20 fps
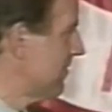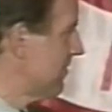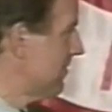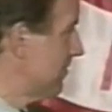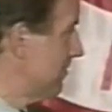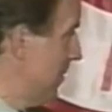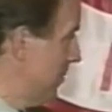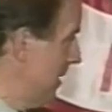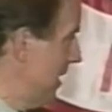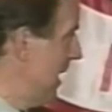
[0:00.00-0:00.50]

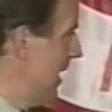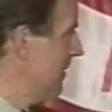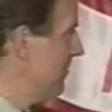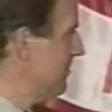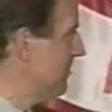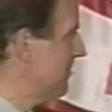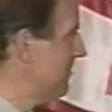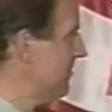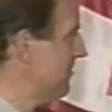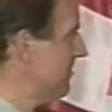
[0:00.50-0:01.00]
Remember that?
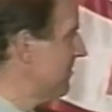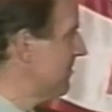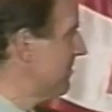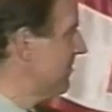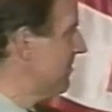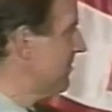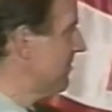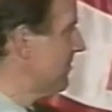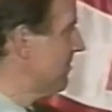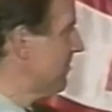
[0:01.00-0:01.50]

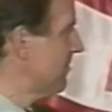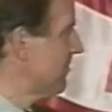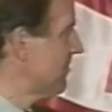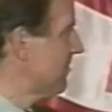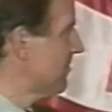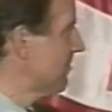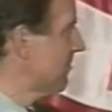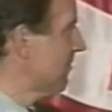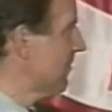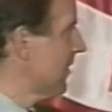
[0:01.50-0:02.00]

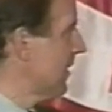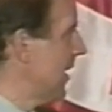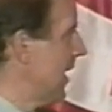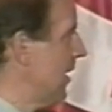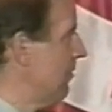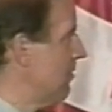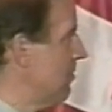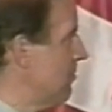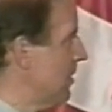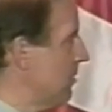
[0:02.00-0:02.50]

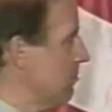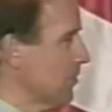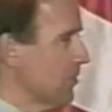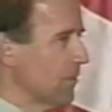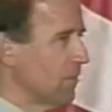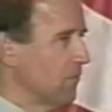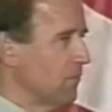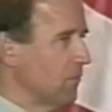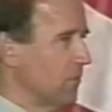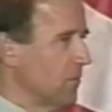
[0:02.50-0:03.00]
And remember
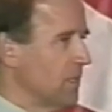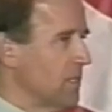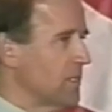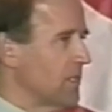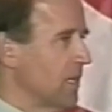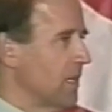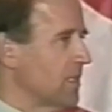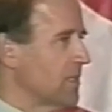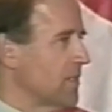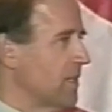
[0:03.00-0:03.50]
the foolish
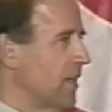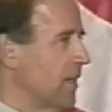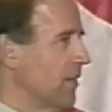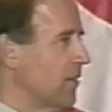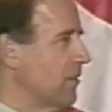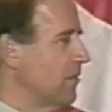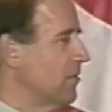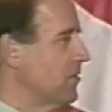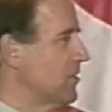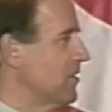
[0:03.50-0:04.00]
young senator
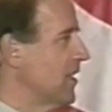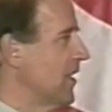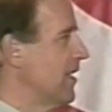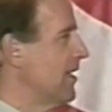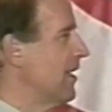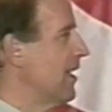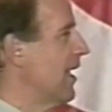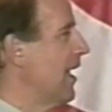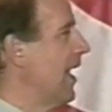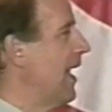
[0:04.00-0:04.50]
who
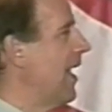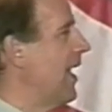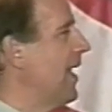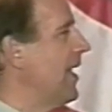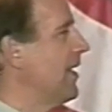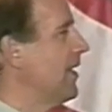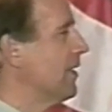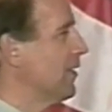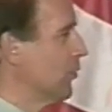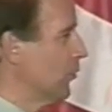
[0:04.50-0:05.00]
said, I
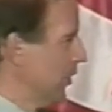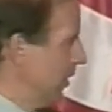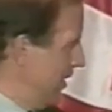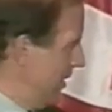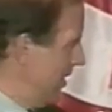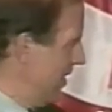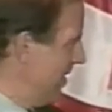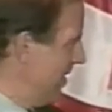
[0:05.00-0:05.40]
agree.